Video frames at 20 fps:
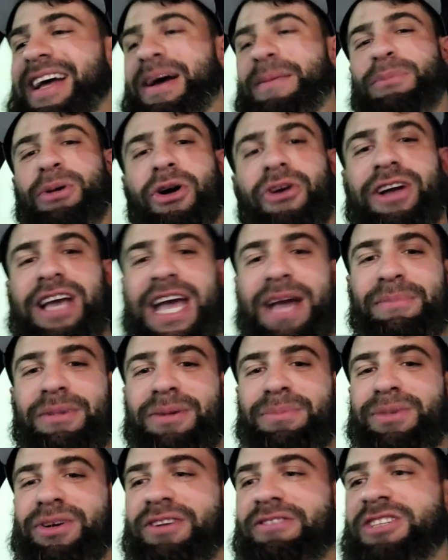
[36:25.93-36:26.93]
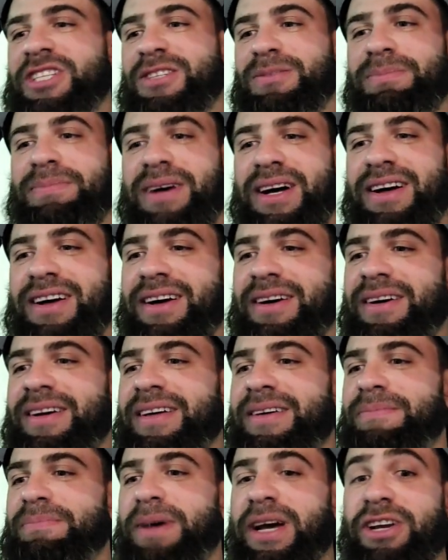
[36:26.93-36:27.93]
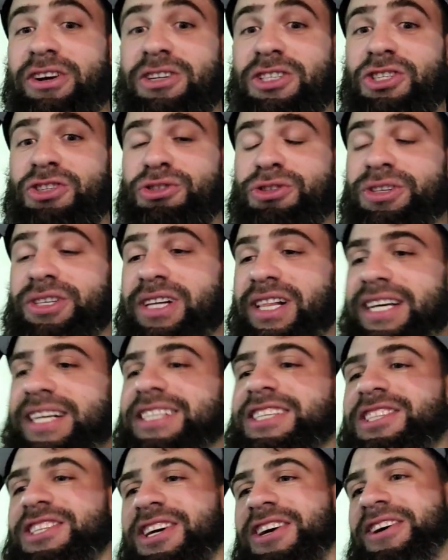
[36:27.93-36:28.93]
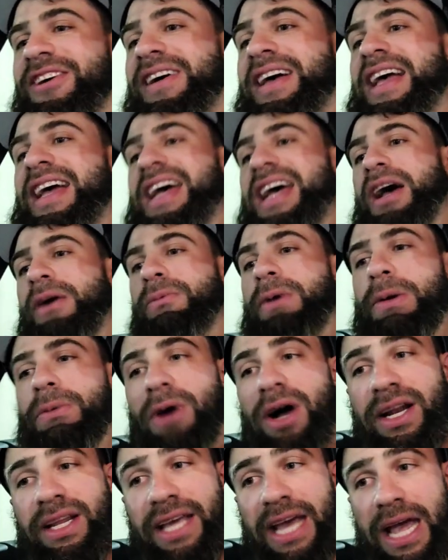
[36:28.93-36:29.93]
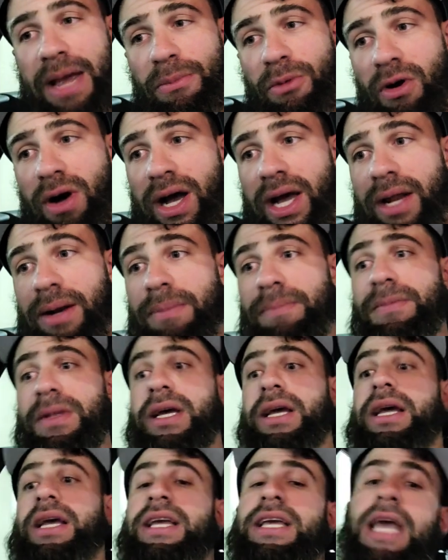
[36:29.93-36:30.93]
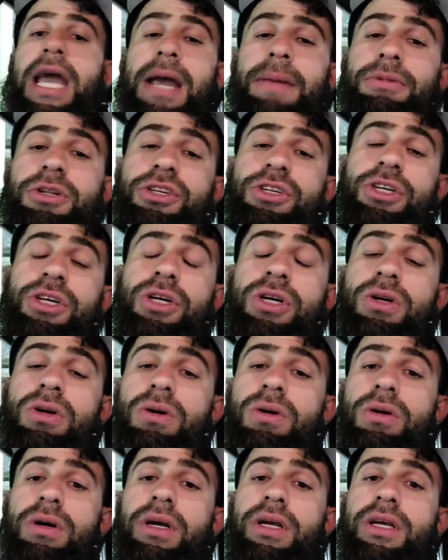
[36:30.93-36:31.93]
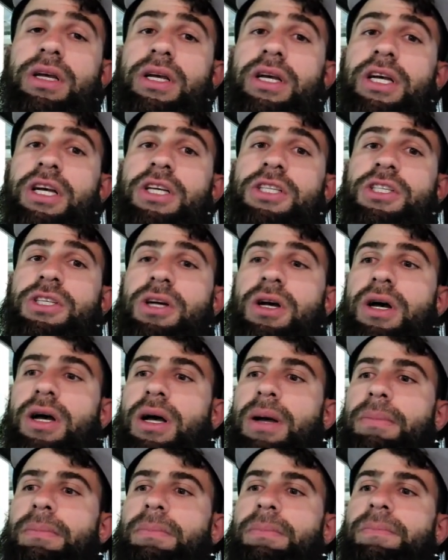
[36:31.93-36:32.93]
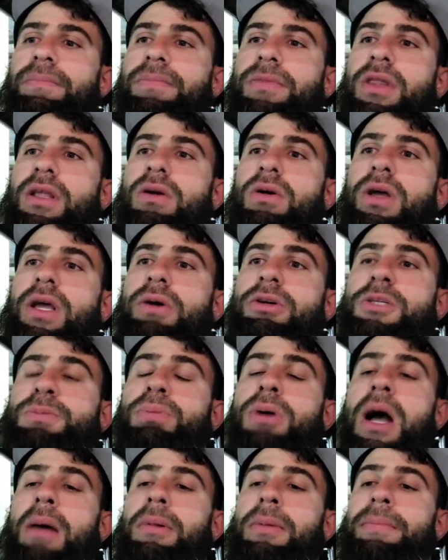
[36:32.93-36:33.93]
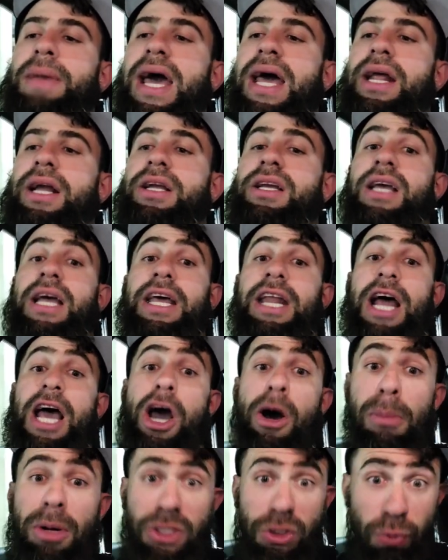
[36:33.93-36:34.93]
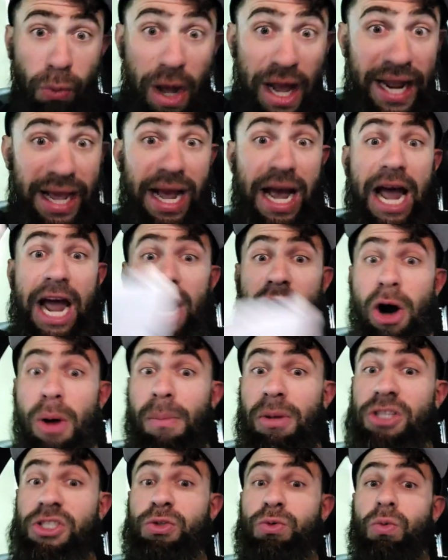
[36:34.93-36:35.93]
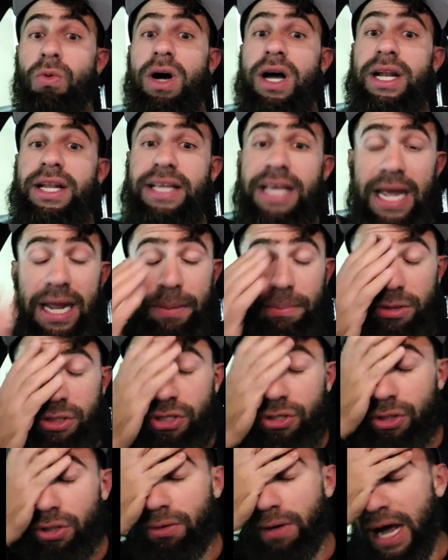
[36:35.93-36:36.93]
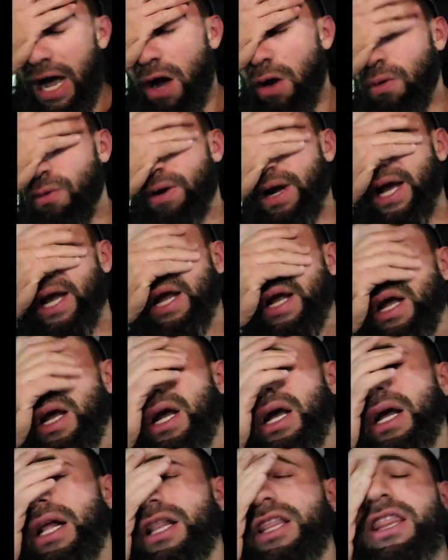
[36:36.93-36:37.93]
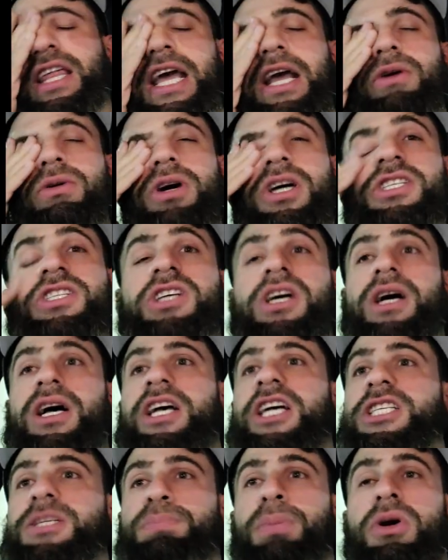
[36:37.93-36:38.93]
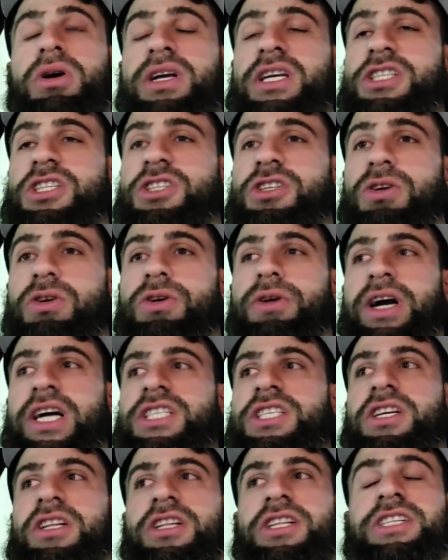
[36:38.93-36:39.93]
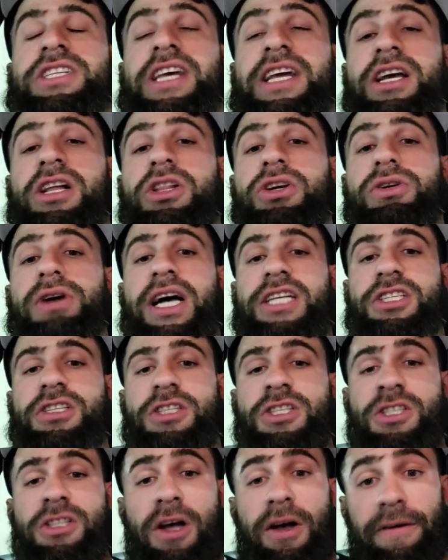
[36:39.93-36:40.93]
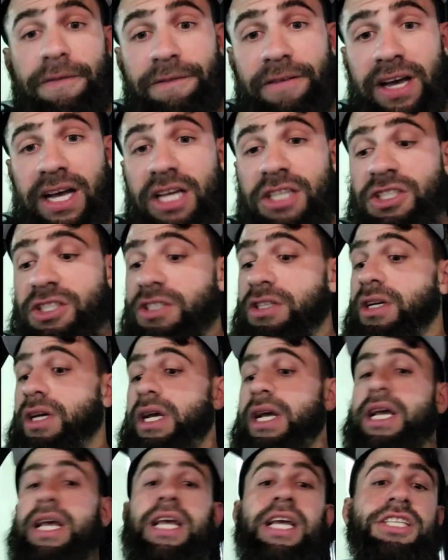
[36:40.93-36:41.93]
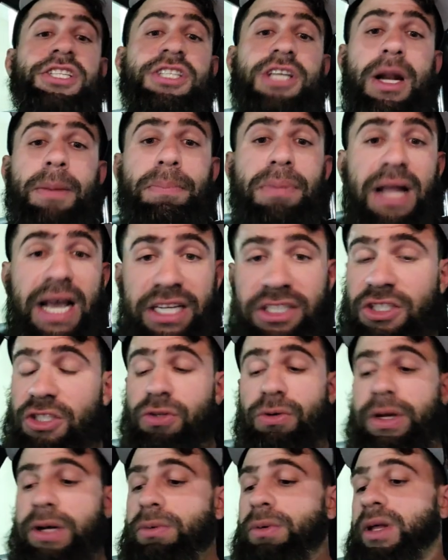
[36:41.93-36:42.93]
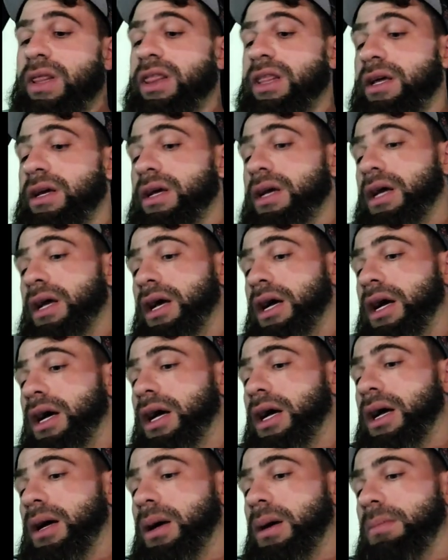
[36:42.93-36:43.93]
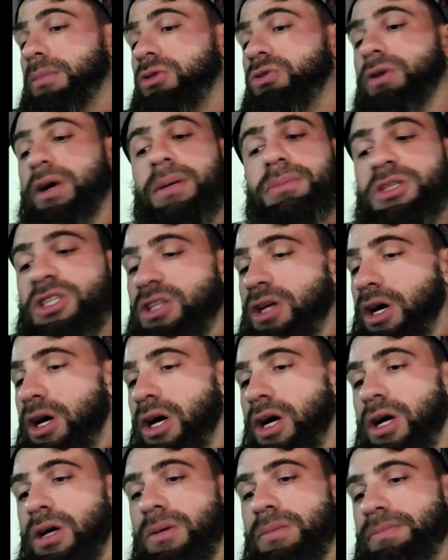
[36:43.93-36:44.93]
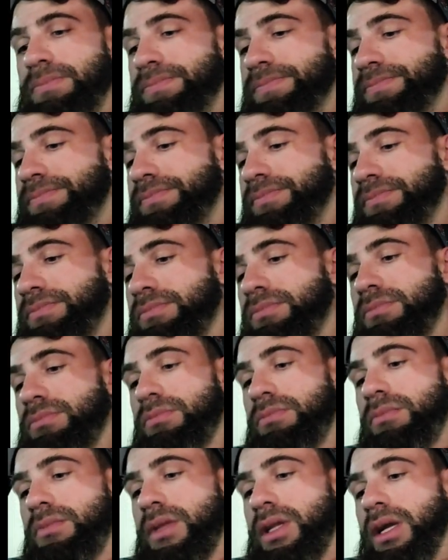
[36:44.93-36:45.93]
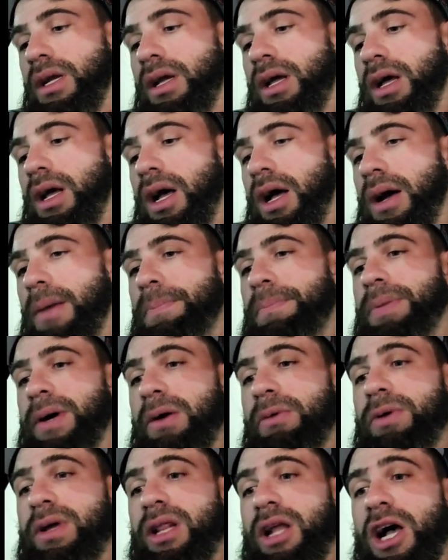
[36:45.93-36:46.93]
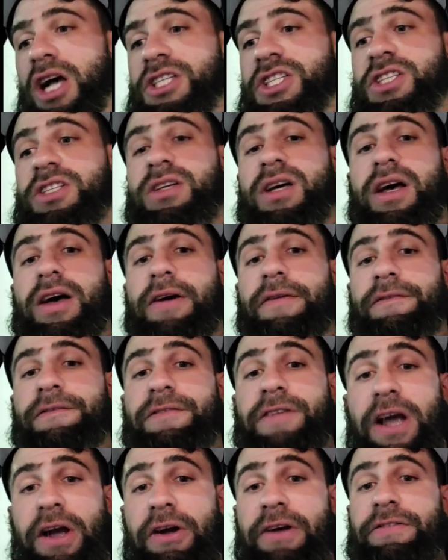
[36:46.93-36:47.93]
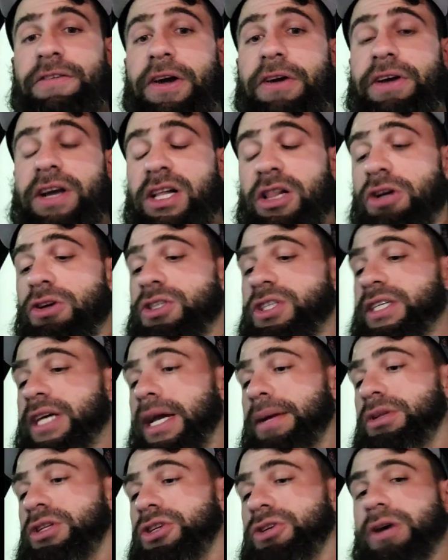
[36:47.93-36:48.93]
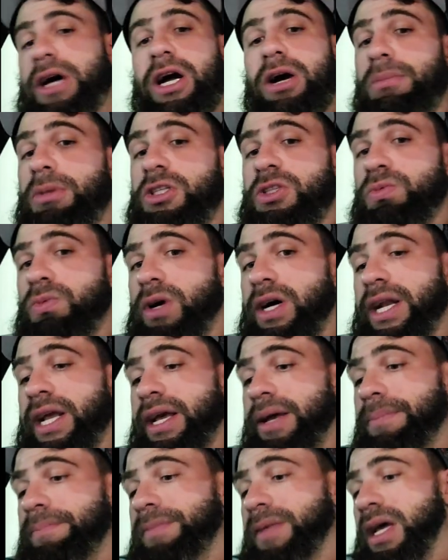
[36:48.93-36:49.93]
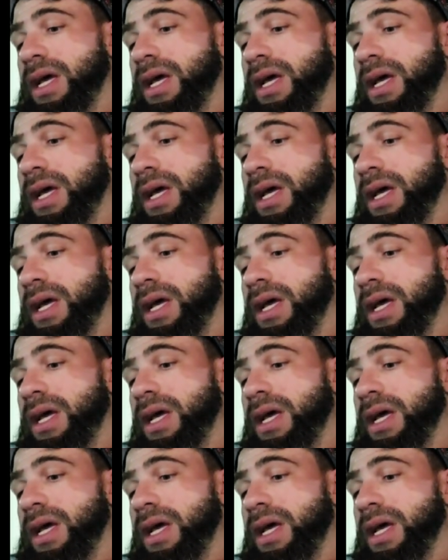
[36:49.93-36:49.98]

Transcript: Pro gamer moves by yours truly. So we won game 1. Game 2 is it was problematic, and I almost won it. I almost won game 2 outright. The thing was, his bulk is so crazy. The Tinglu has Assault Vest. He set up Light Screen with Grimmsnarl. But we lost a very, very close game 2. I almost won it.